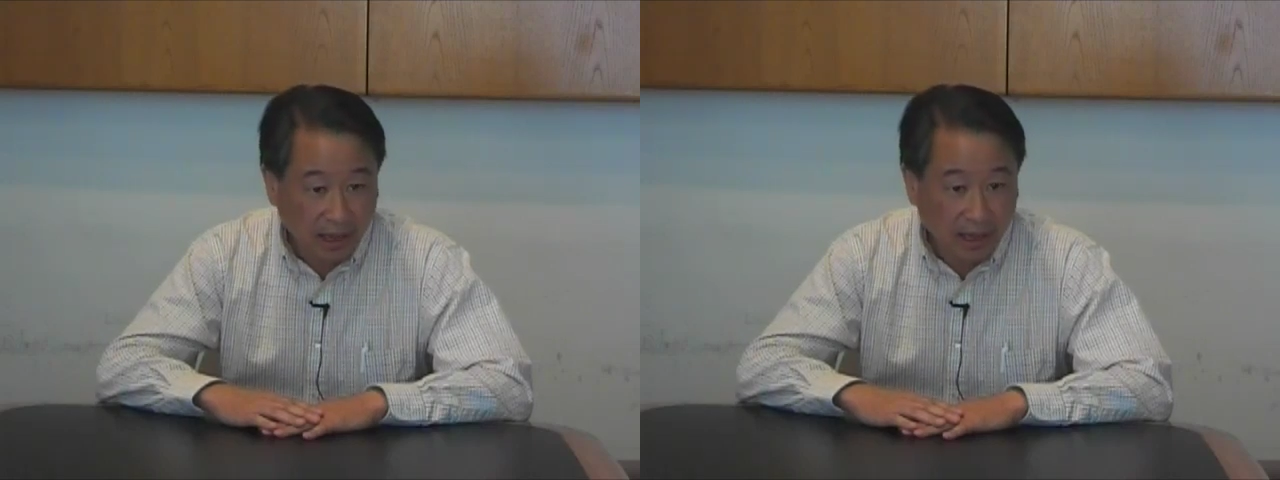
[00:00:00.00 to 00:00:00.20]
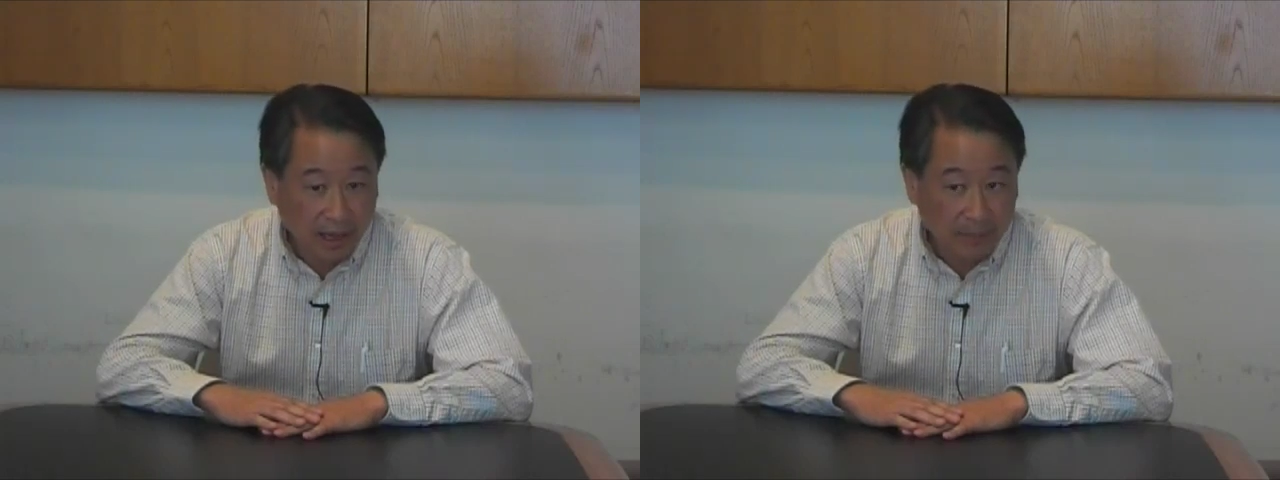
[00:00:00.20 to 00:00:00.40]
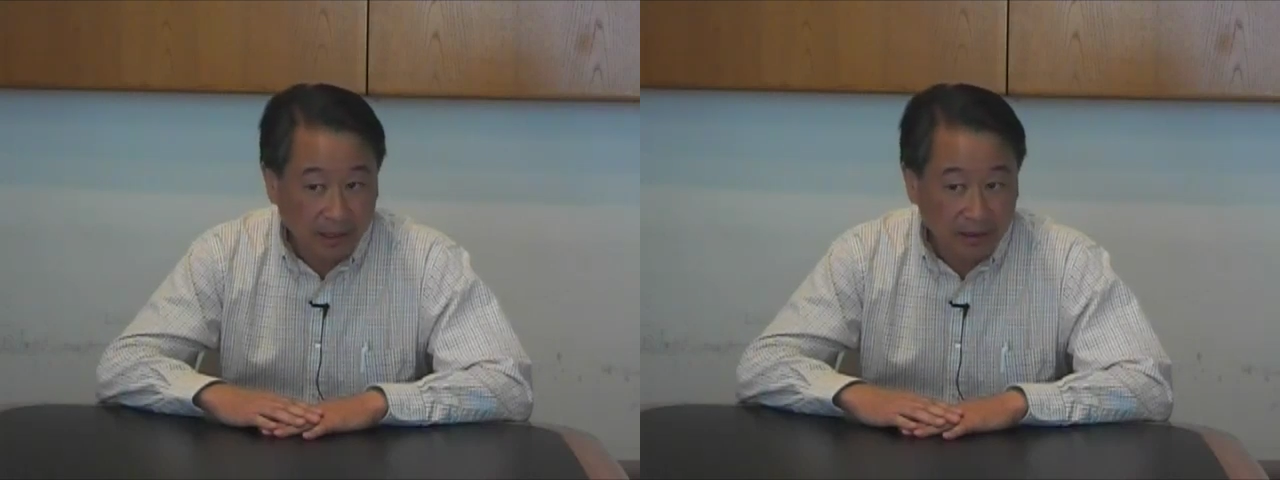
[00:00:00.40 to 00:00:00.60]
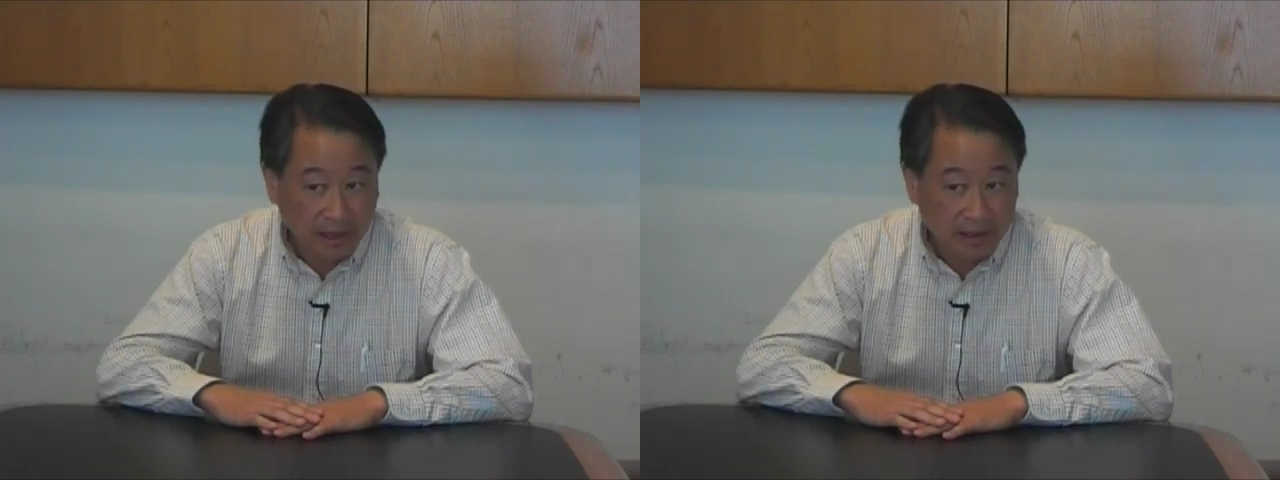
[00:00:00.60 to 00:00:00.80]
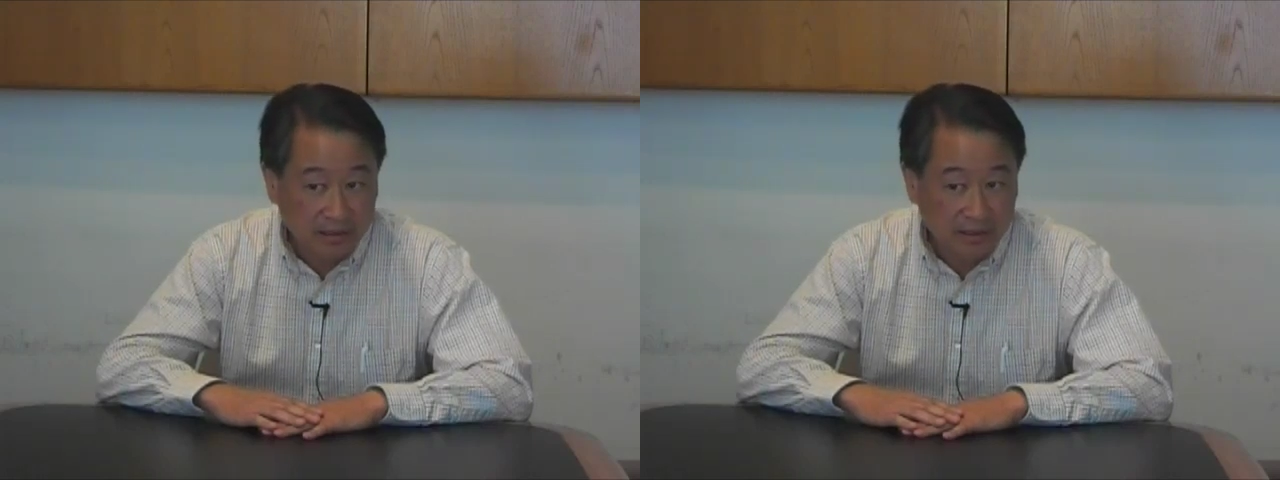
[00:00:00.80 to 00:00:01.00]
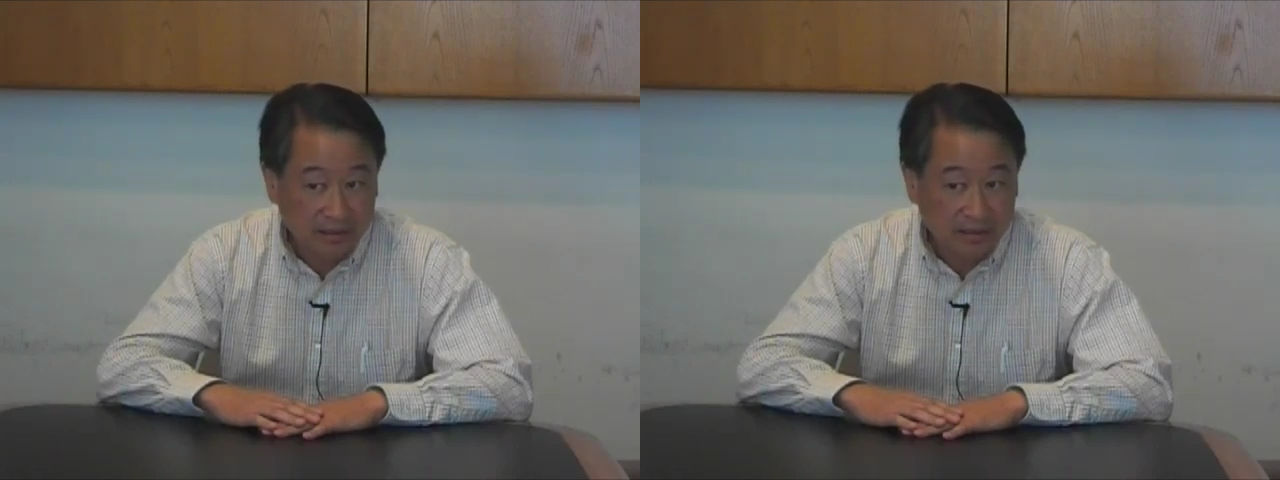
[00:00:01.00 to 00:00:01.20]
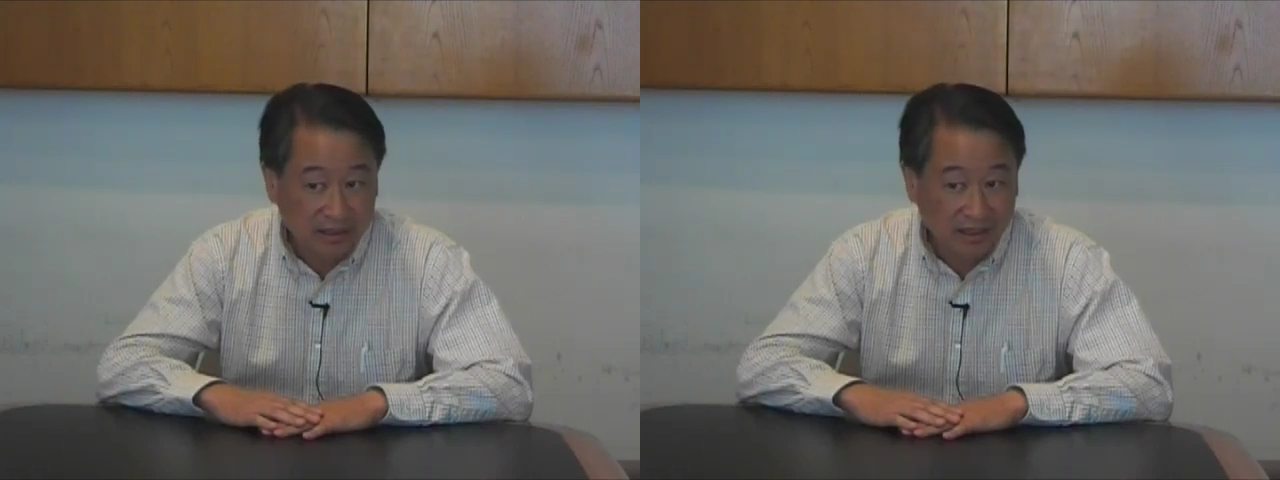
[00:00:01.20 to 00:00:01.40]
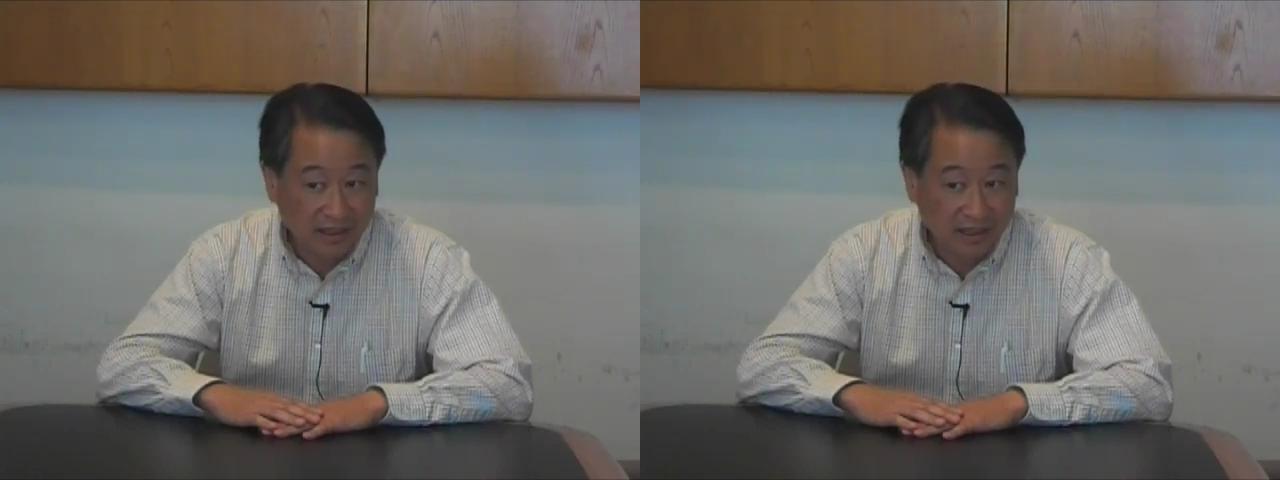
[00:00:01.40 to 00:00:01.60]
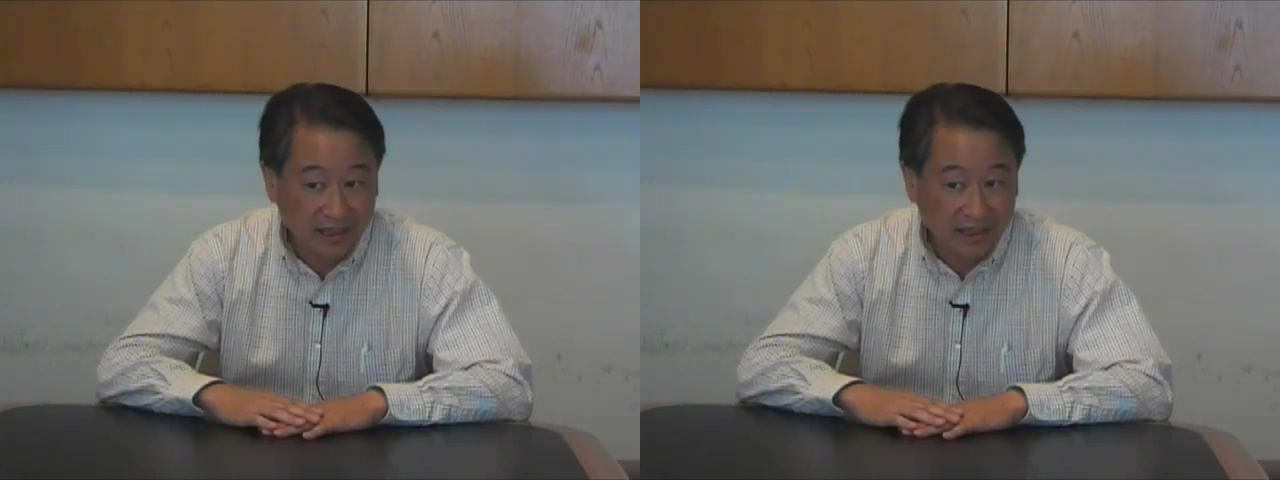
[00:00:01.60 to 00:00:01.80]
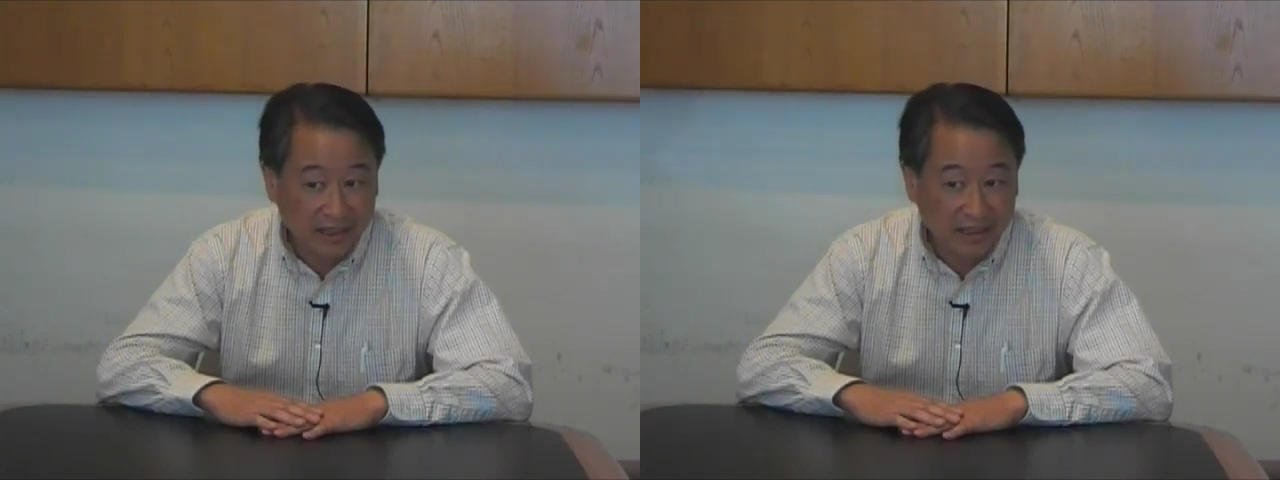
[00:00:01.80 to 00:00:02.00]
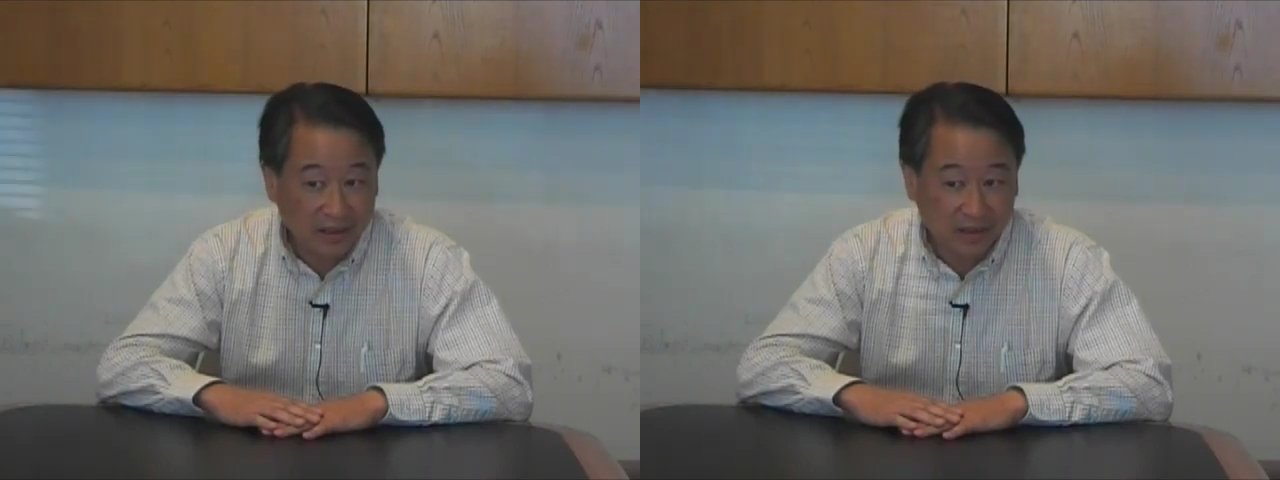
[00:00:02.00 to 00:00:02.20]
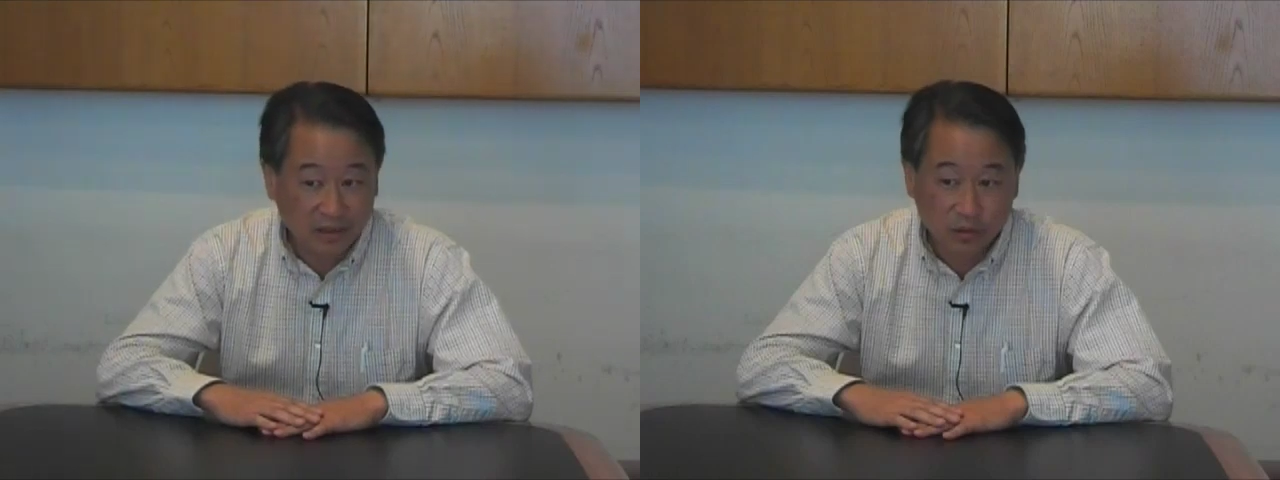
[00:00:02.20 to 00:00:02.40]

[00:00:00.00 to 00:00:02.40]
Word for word: um, unless uh,